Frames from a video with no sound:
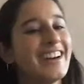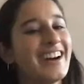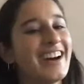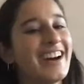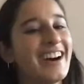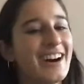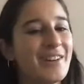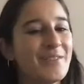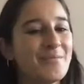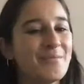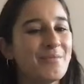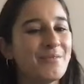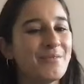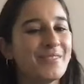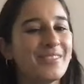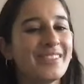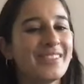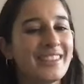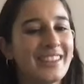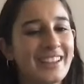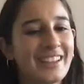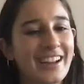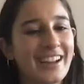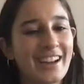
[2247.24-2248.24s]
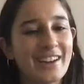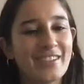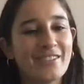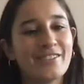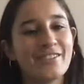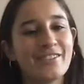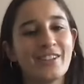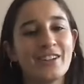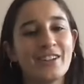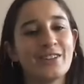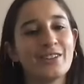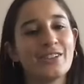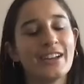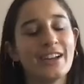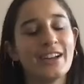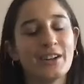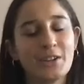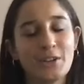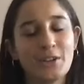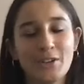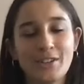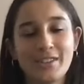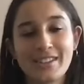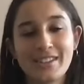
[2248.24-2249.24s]
and kind of follow all our
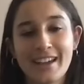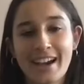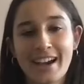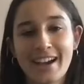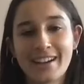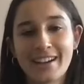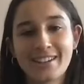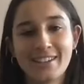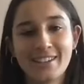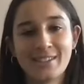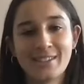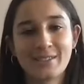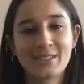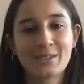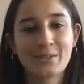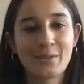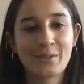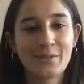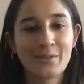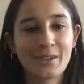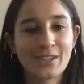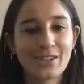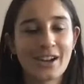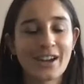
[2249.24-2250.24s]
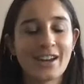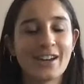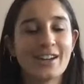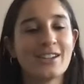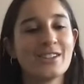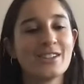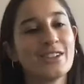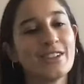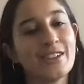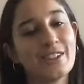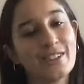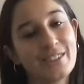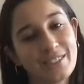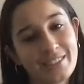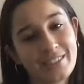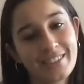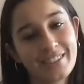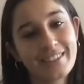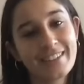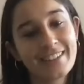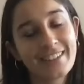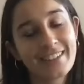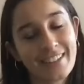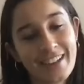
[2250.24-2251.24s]
calls to actions when we're trying to do
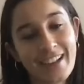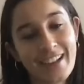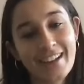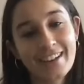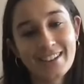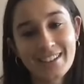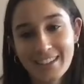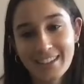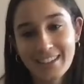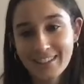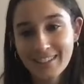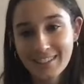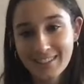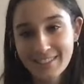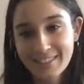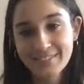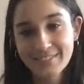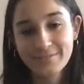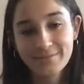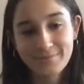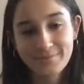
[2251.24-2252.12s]
large things.